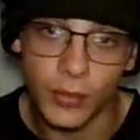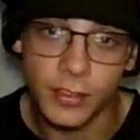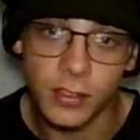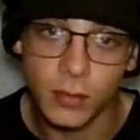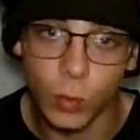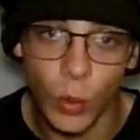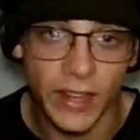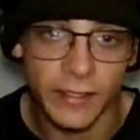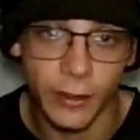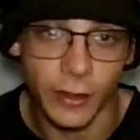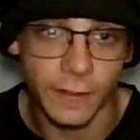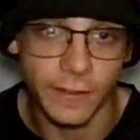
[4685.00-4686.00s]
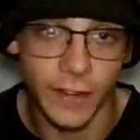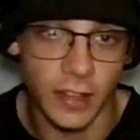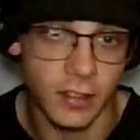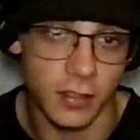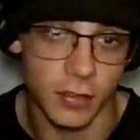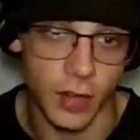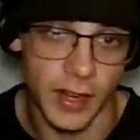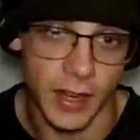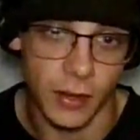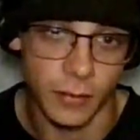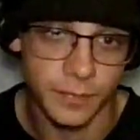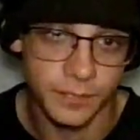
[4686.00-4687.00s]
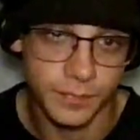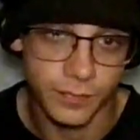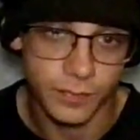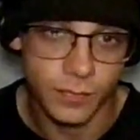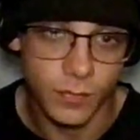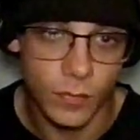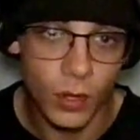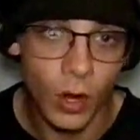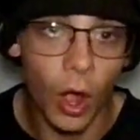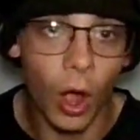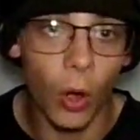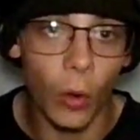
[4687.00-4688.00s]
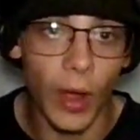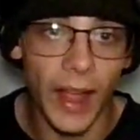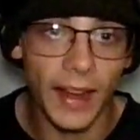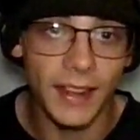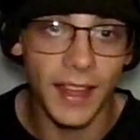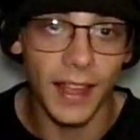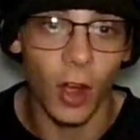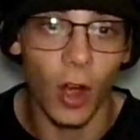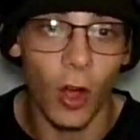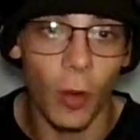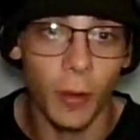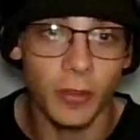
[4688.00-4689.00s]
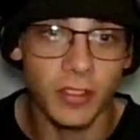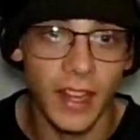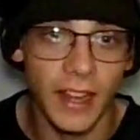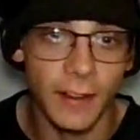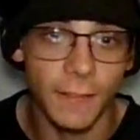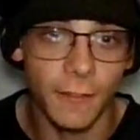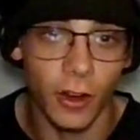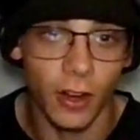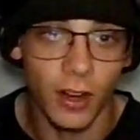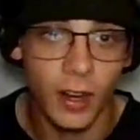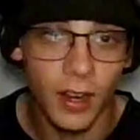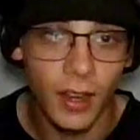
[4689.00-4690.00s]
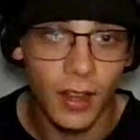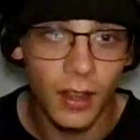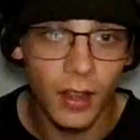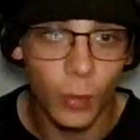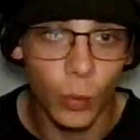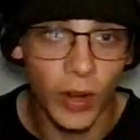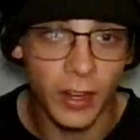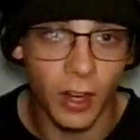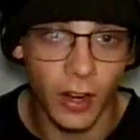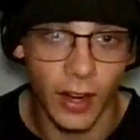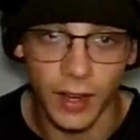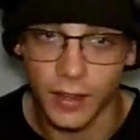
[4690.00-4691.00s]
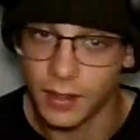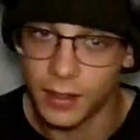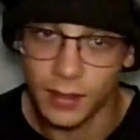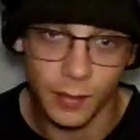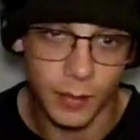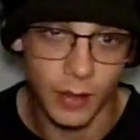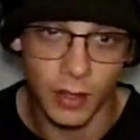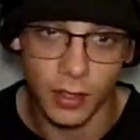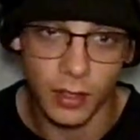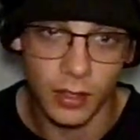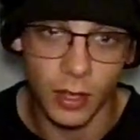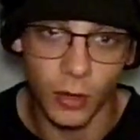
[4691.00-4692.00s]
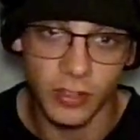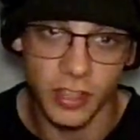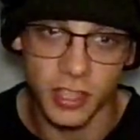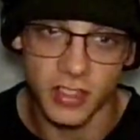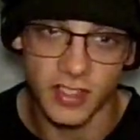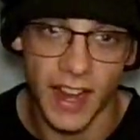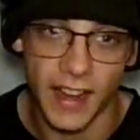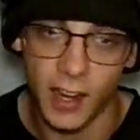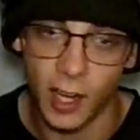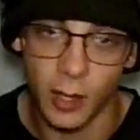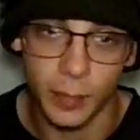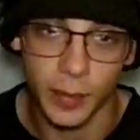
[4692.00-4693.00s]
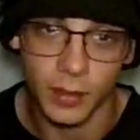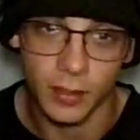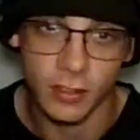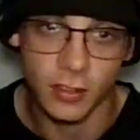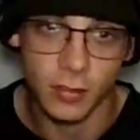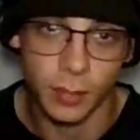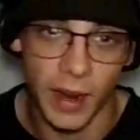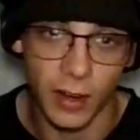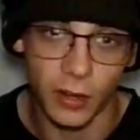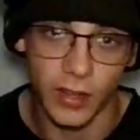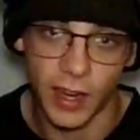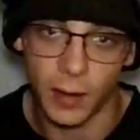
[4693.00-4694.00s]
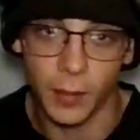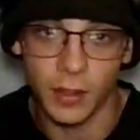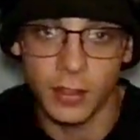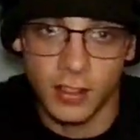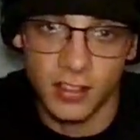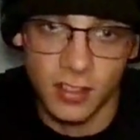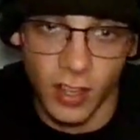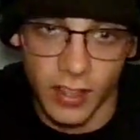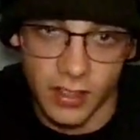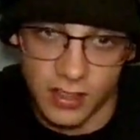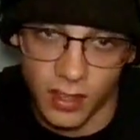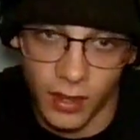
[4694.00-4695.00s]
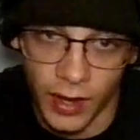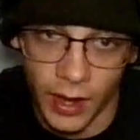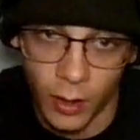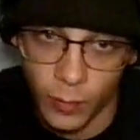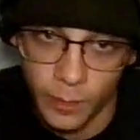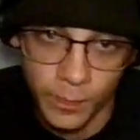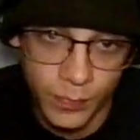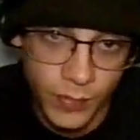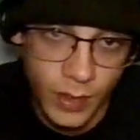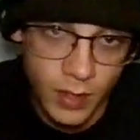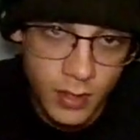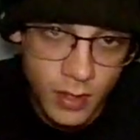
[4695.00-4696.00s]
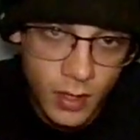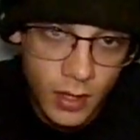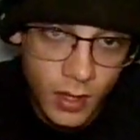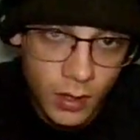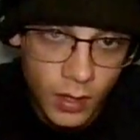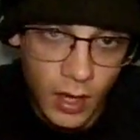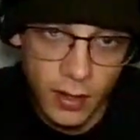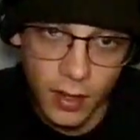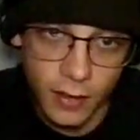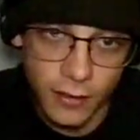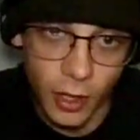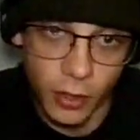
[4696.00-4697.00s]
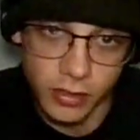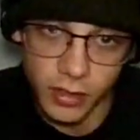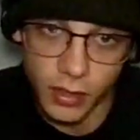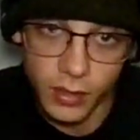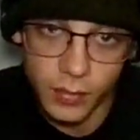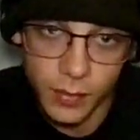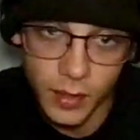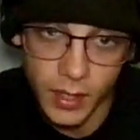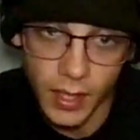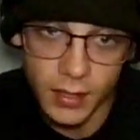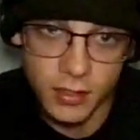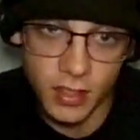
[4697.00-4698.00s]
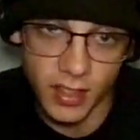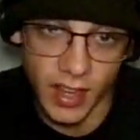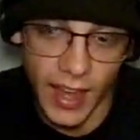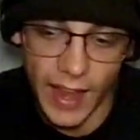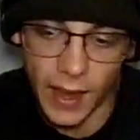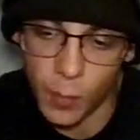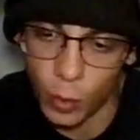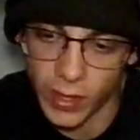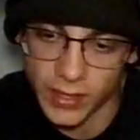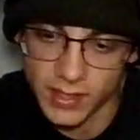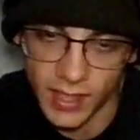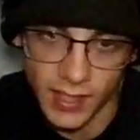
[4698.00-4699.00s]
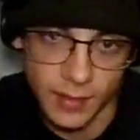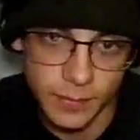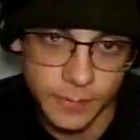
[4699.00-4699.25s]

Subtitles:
swinging for the fences right now. Oh, head kick almost landed for Whitaker, and Costa just ate it up, smiled at him, and stuck his tongue out. Gotta love Costa. He's just an animal like that.